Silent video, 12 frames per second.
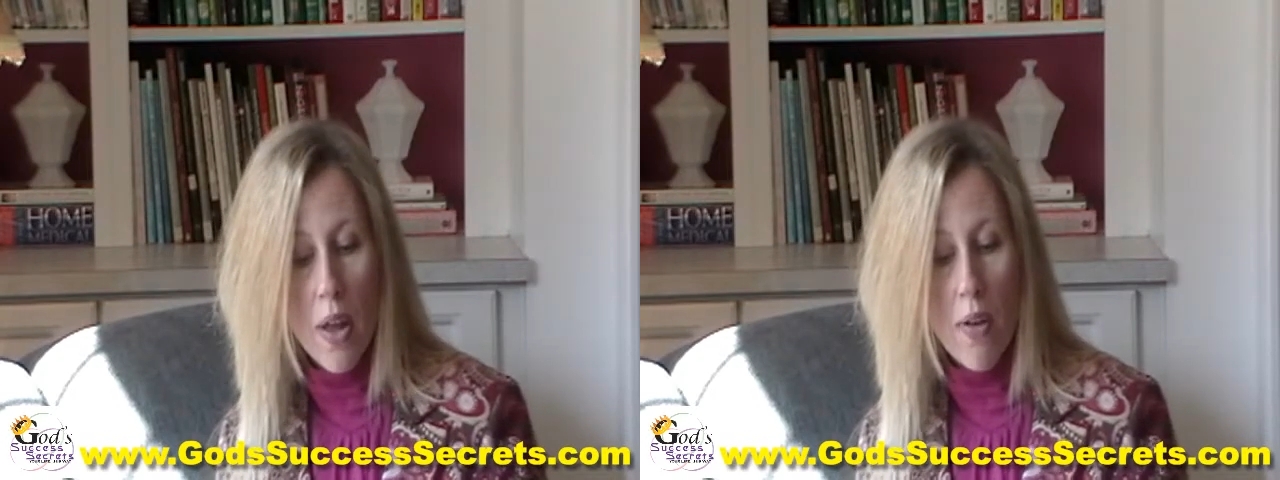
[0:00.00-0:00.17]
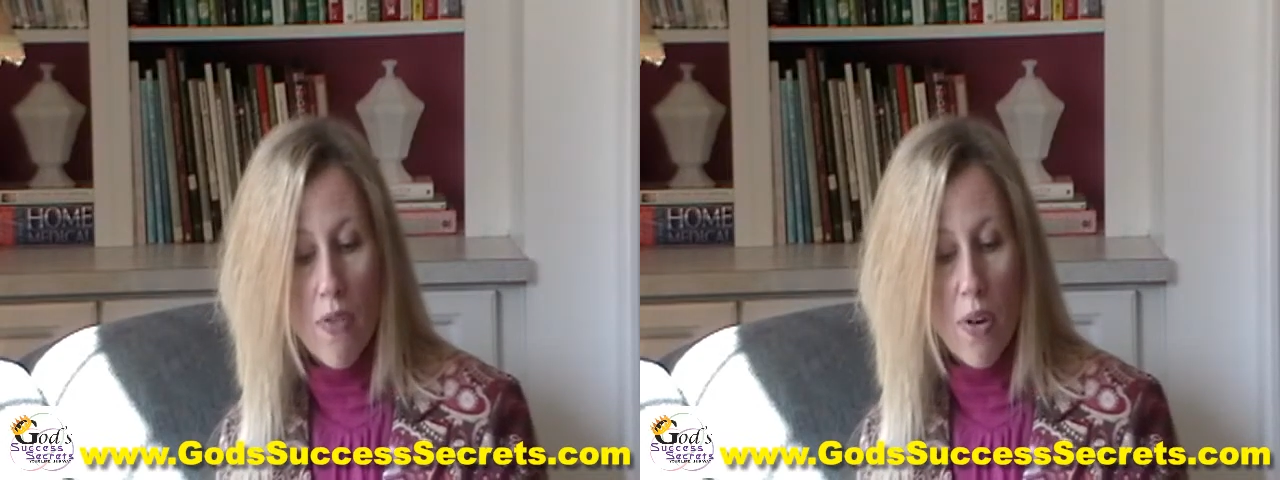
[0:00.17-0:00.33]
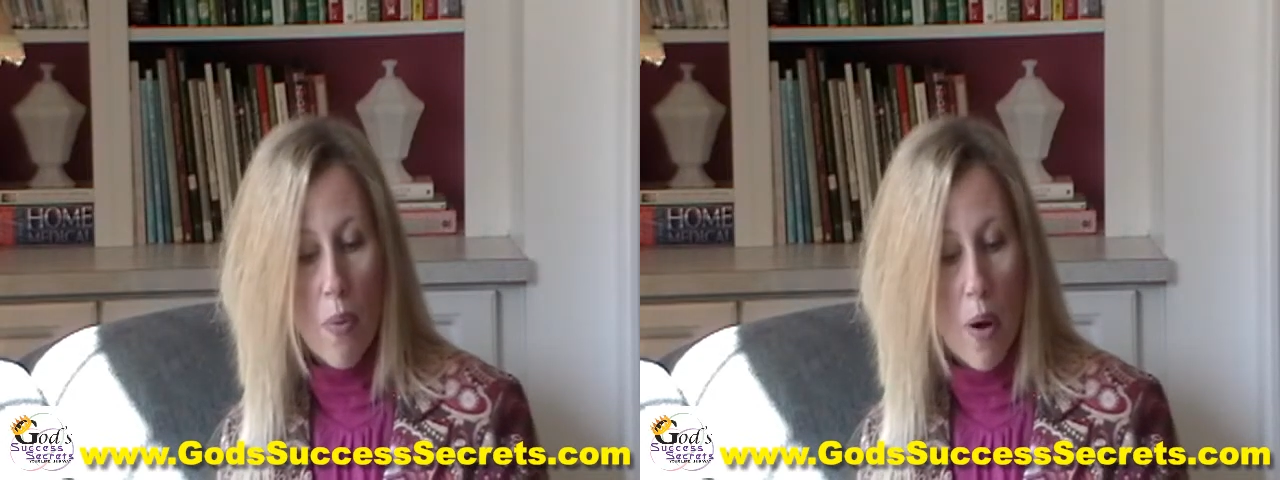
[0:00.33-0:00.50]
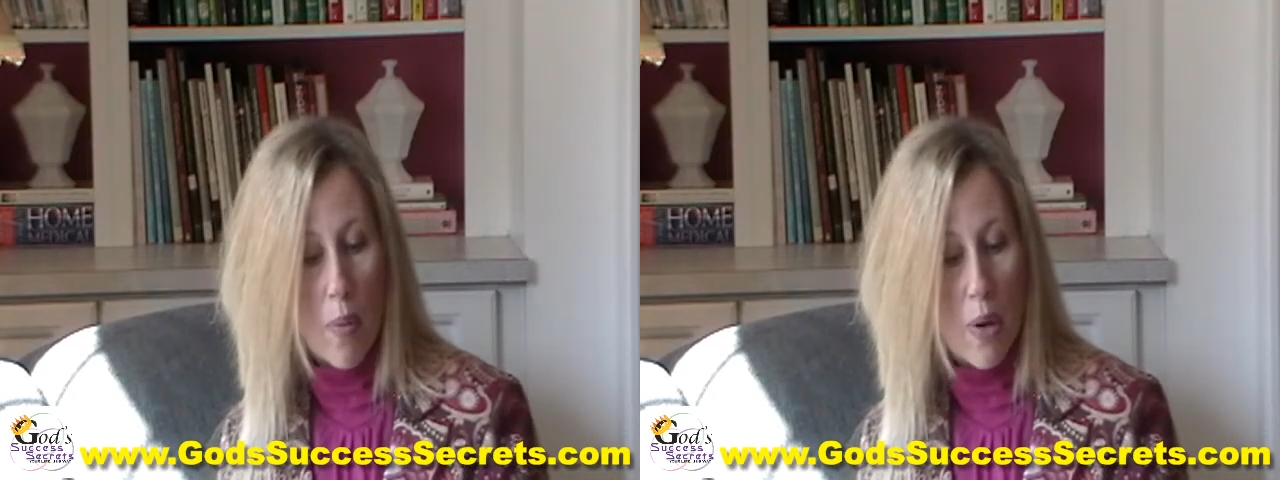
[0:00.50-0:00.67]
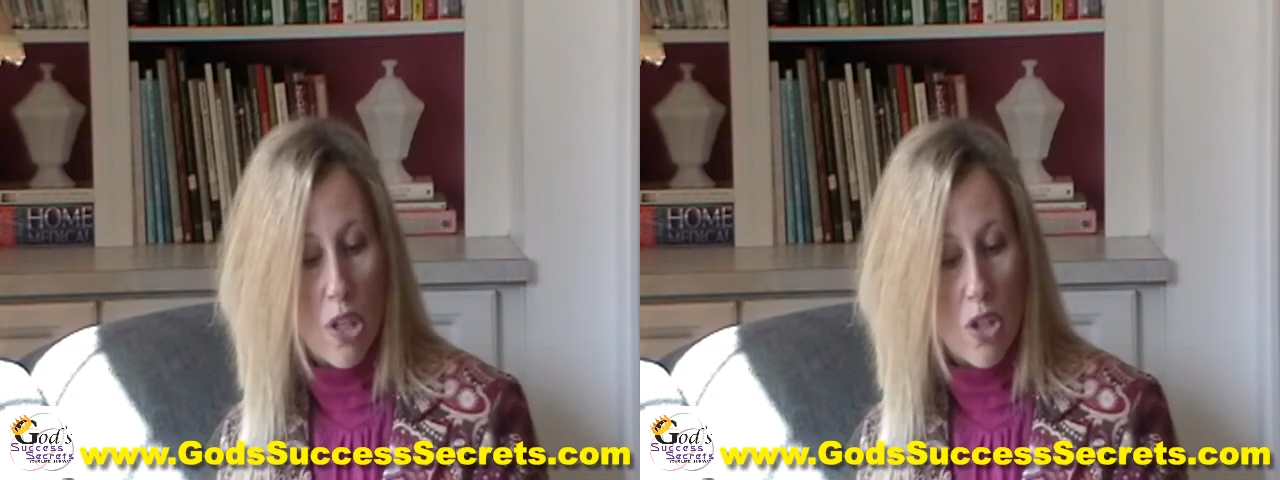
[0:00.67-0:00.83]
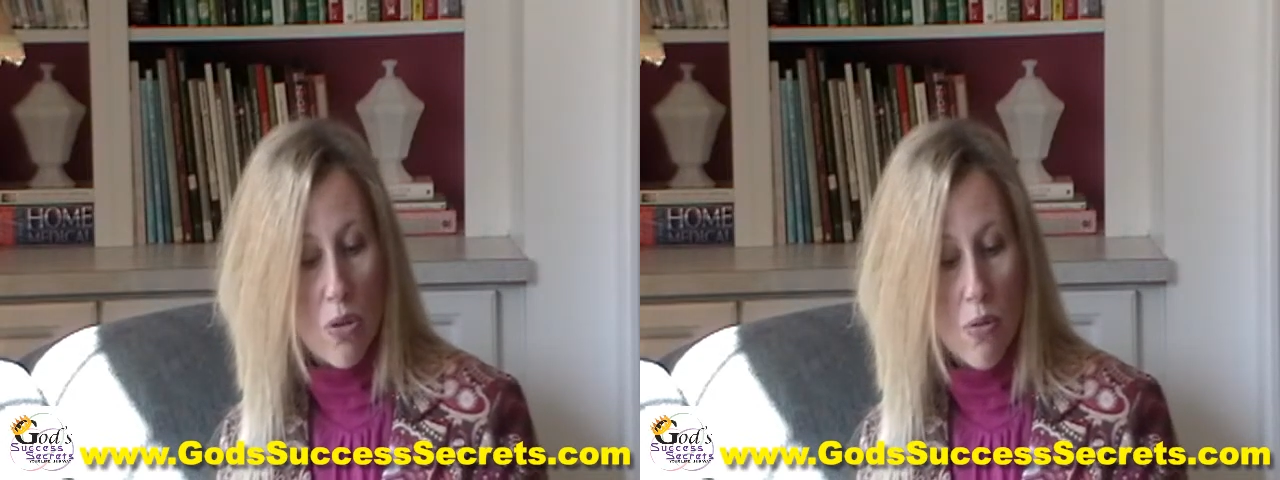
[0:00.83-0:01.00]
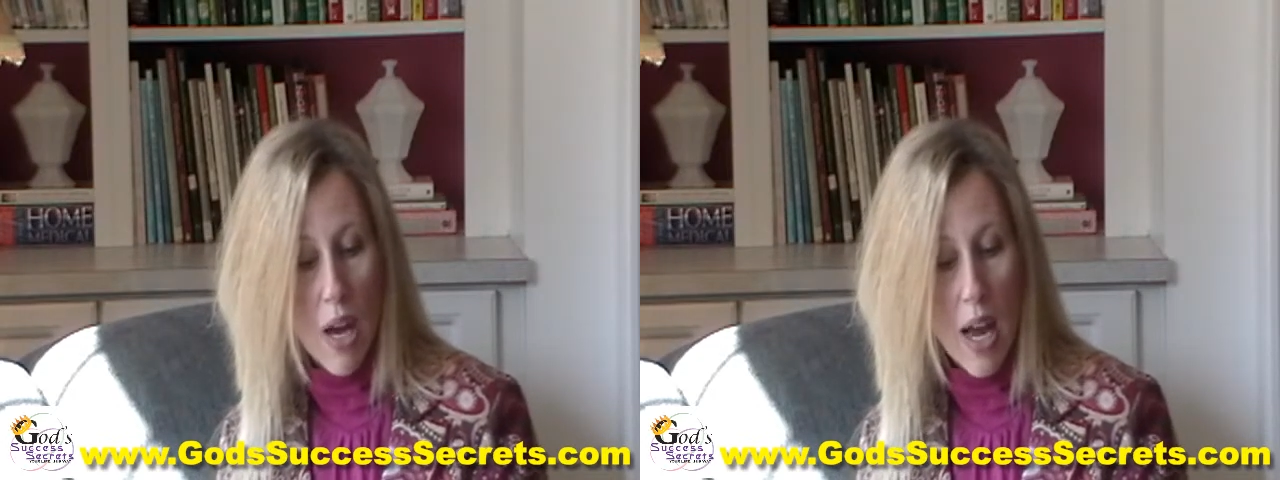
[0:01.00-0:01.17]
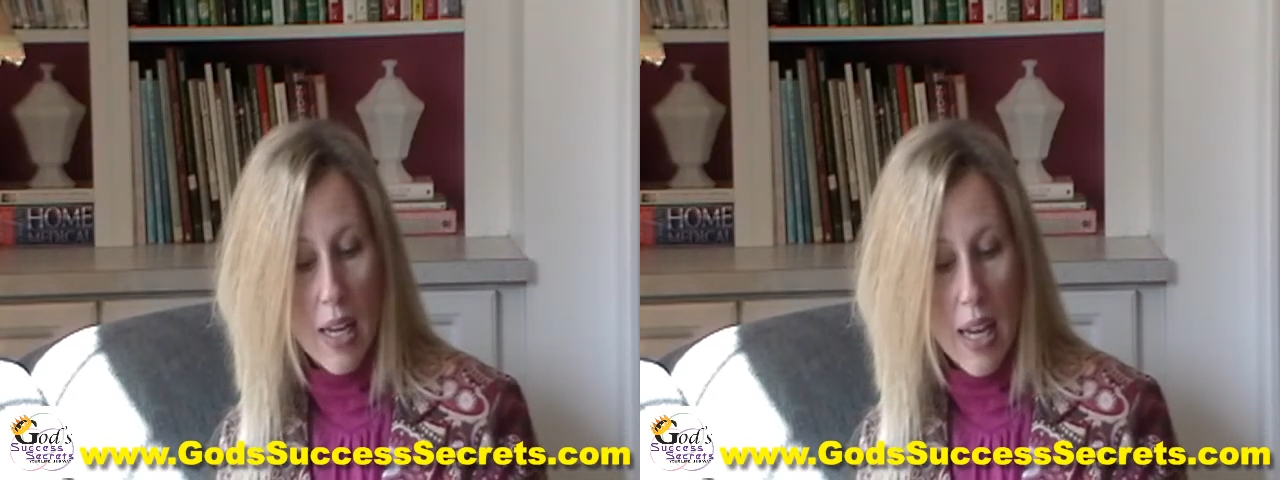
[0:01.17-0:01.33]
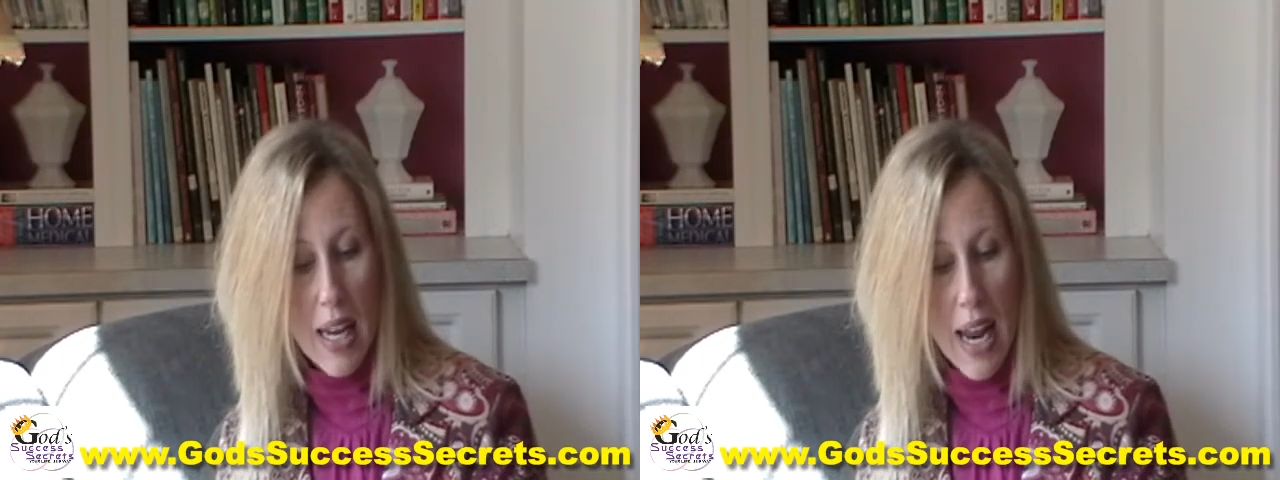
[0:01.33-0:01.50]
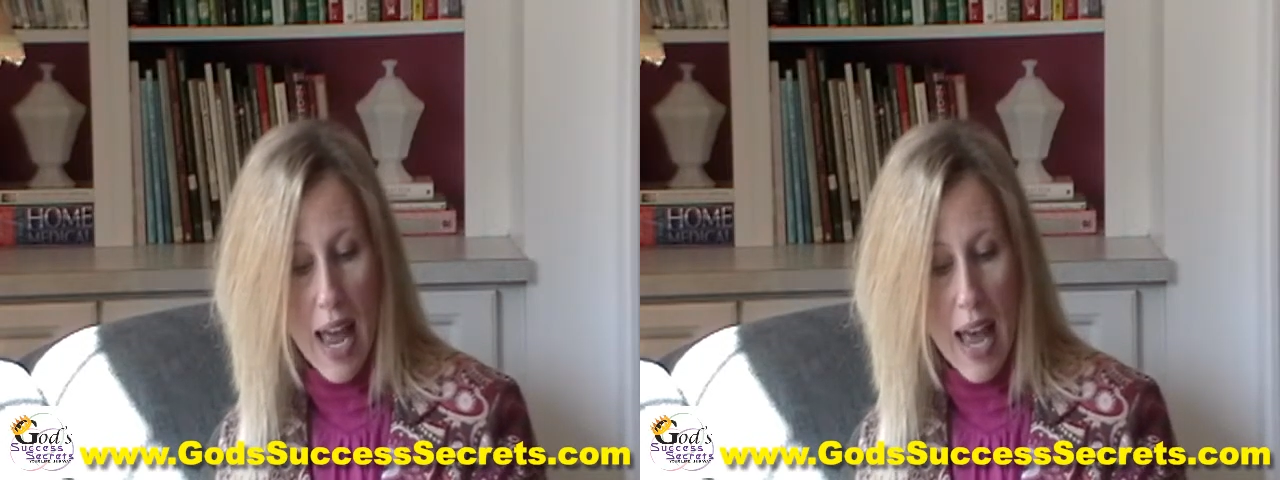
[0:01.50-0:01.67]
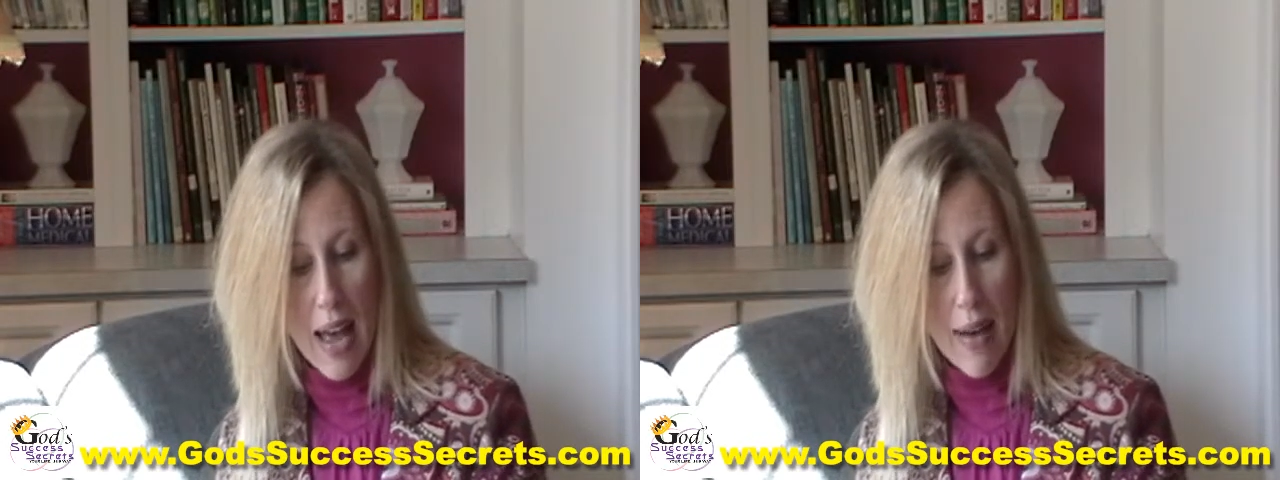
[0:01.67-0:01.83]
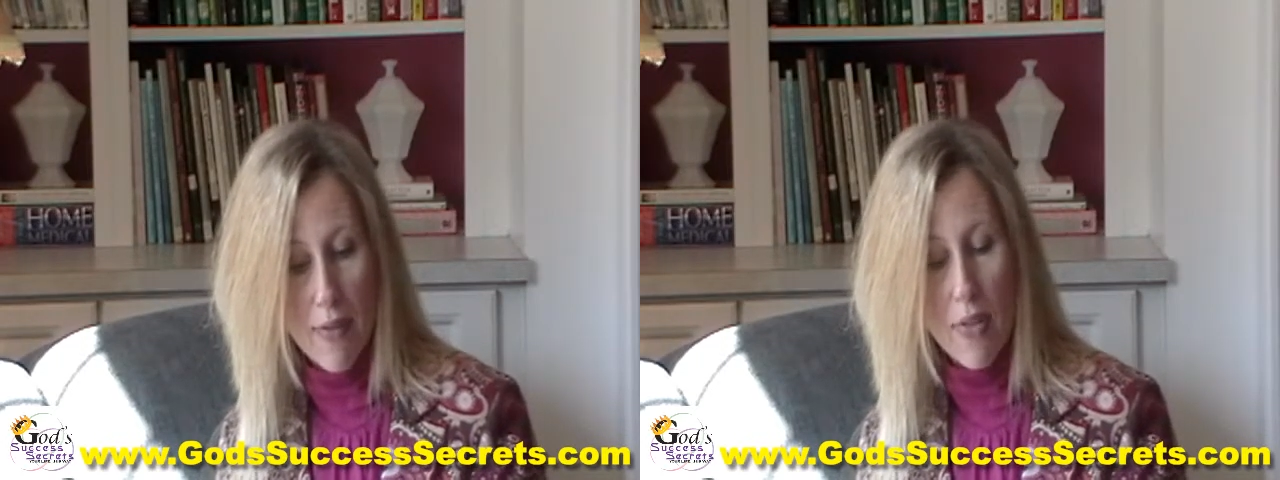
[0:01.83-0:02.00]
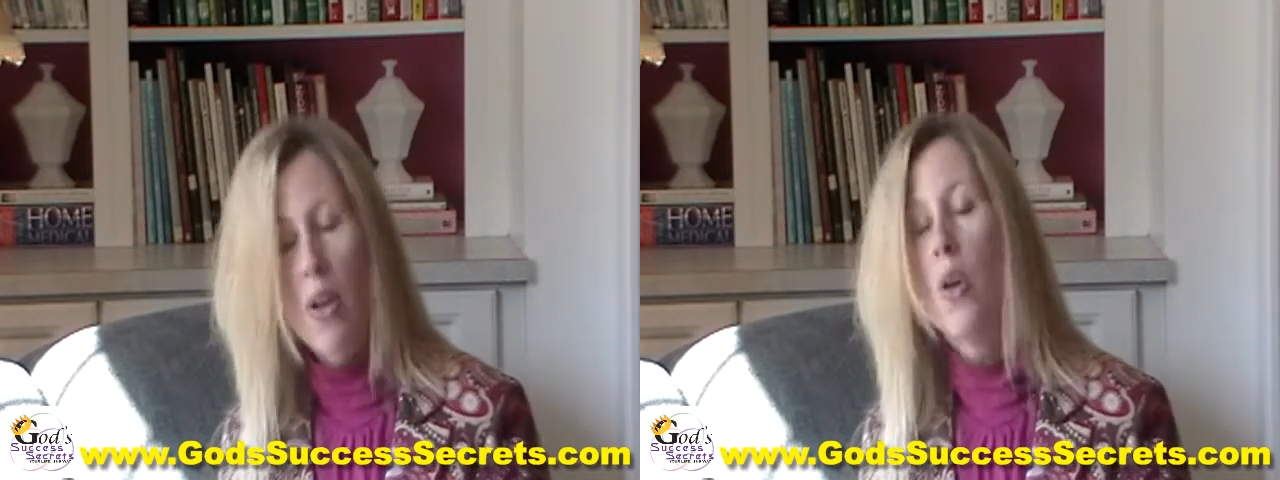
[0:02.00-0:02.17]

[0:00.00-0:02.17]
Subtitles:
for what we do not yet have,